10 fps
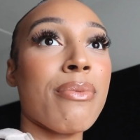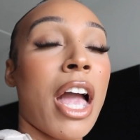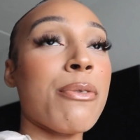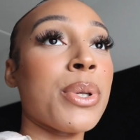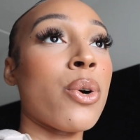
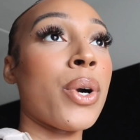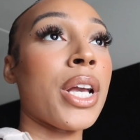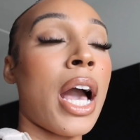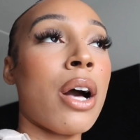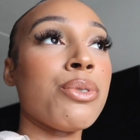I've been
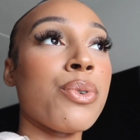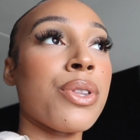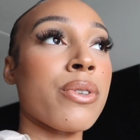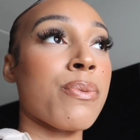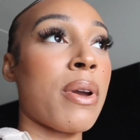going out, doing
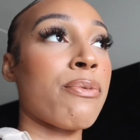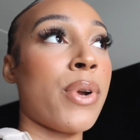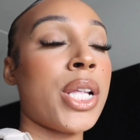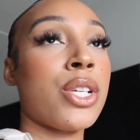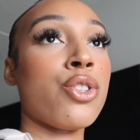things with my
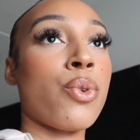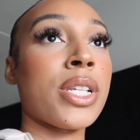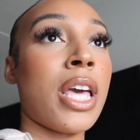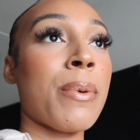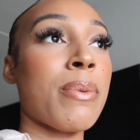friends,
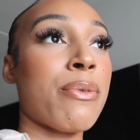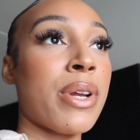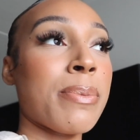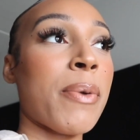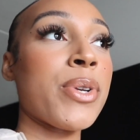enjoying time with my
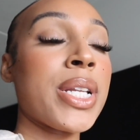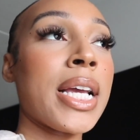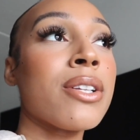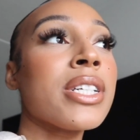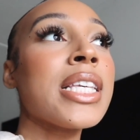friends. And my friends are
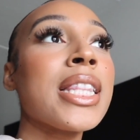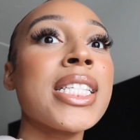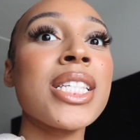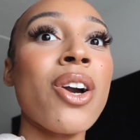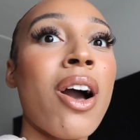like, Darcia,
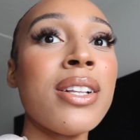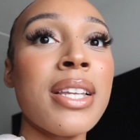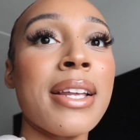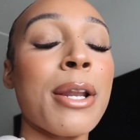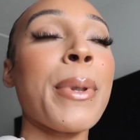this is
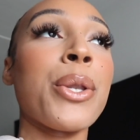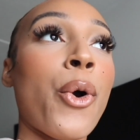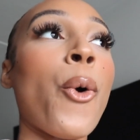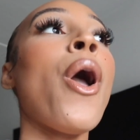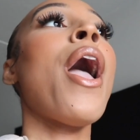content. And I'm like,
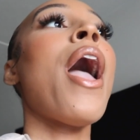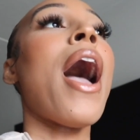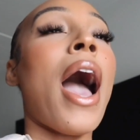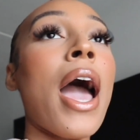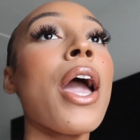no,
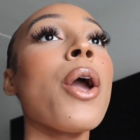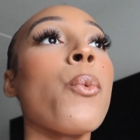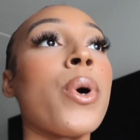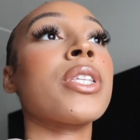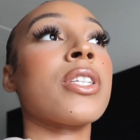I
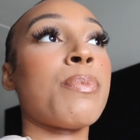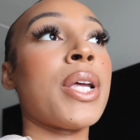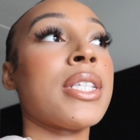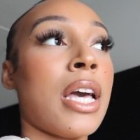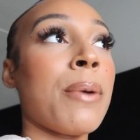want to
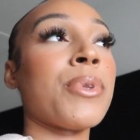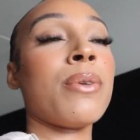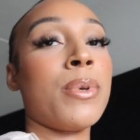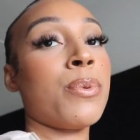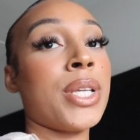spend time with
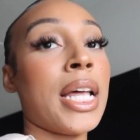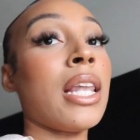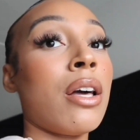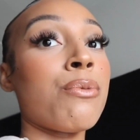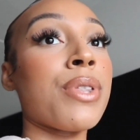the people that I
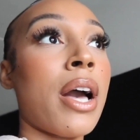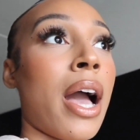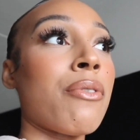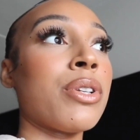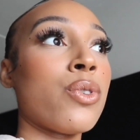love without
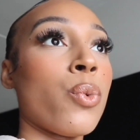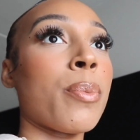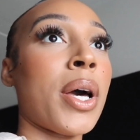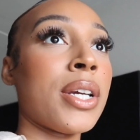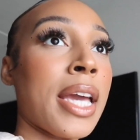having to
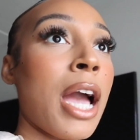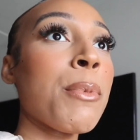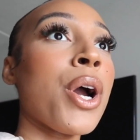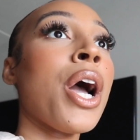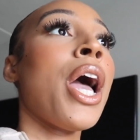whip out a
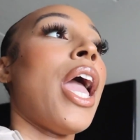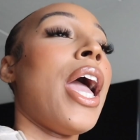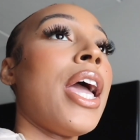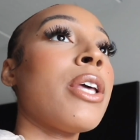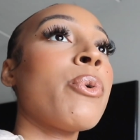camera.
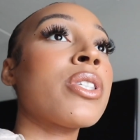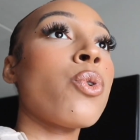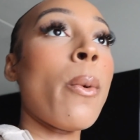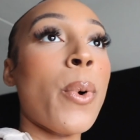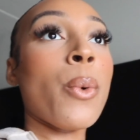And it was
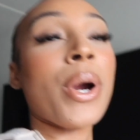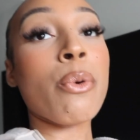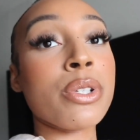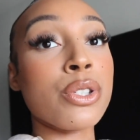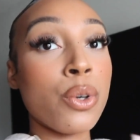to a point where I
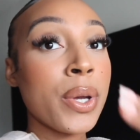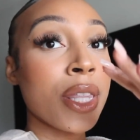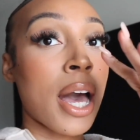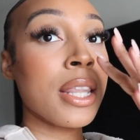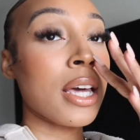was
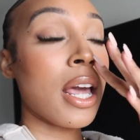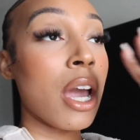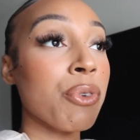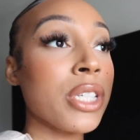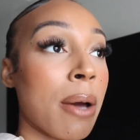doing that, that
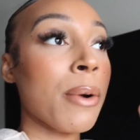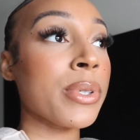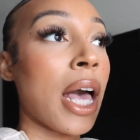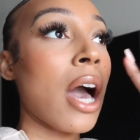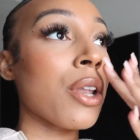every time I
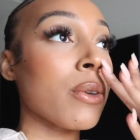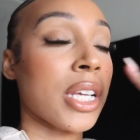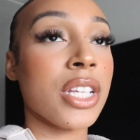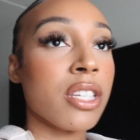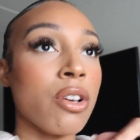was out, I was
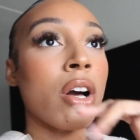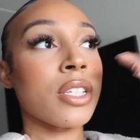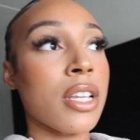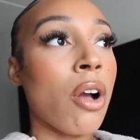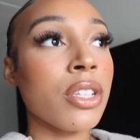like, this is
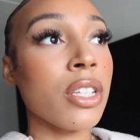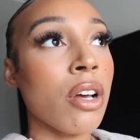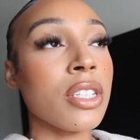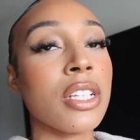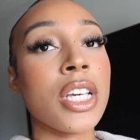content, content,
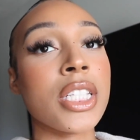content.